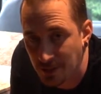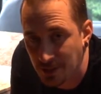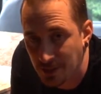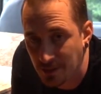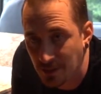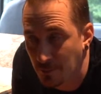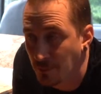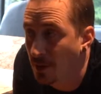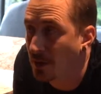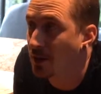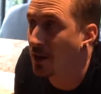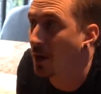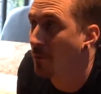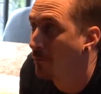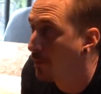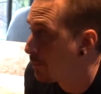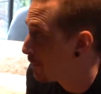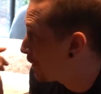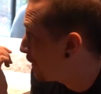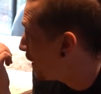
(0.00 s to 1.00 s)
And I'm
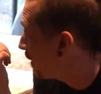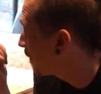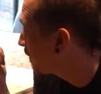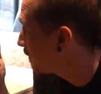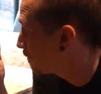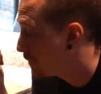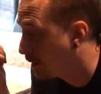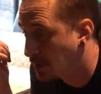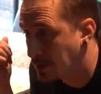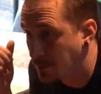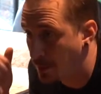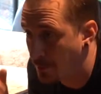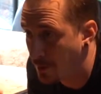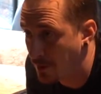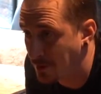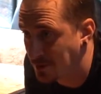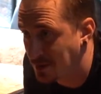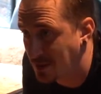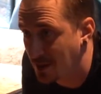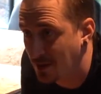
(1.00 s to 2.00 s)
around my parked in my
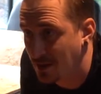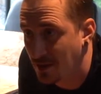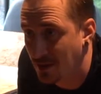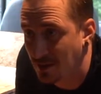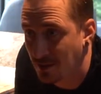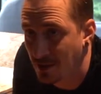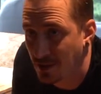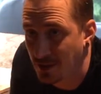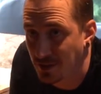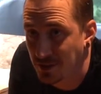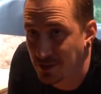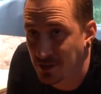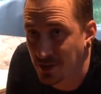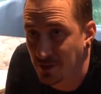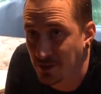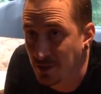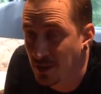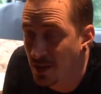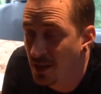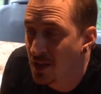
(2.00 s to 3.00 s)
parents' garden,
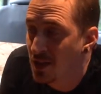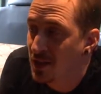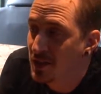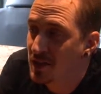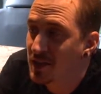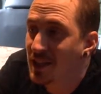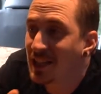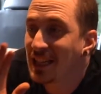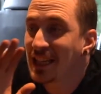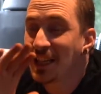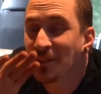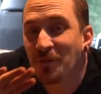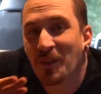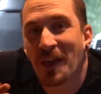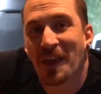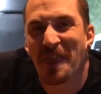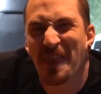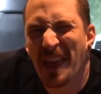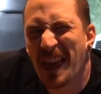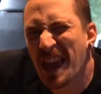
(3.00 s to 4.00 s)
so just going to leave
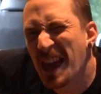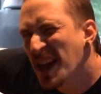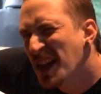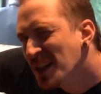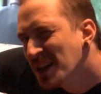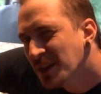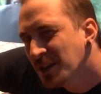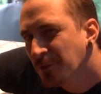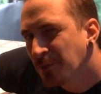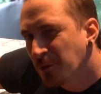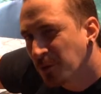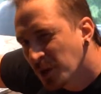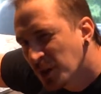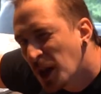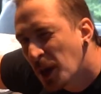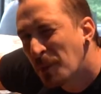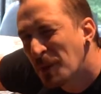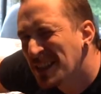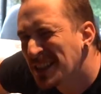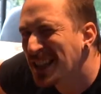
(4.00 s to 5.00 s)
that there for a
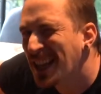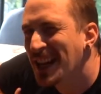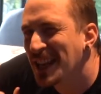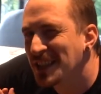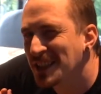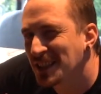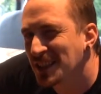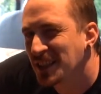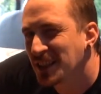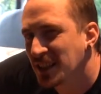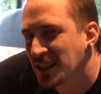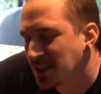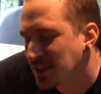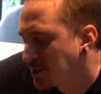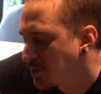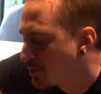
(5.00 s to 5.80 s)
couple of days, I think, to